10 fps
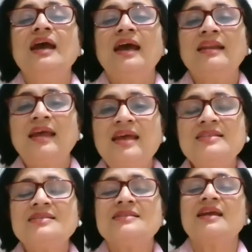And
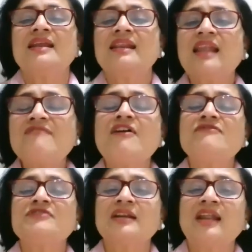hence, life
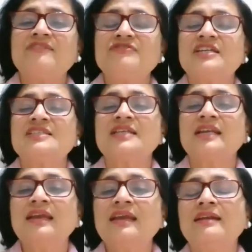after life, she has
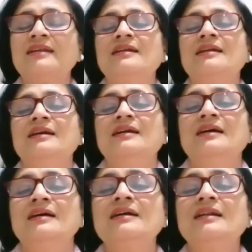dedicated
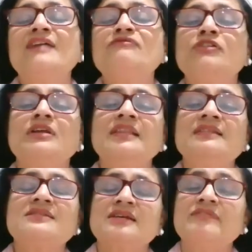her life in
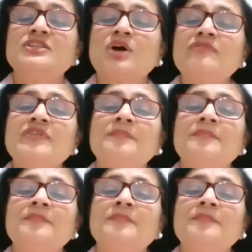the service of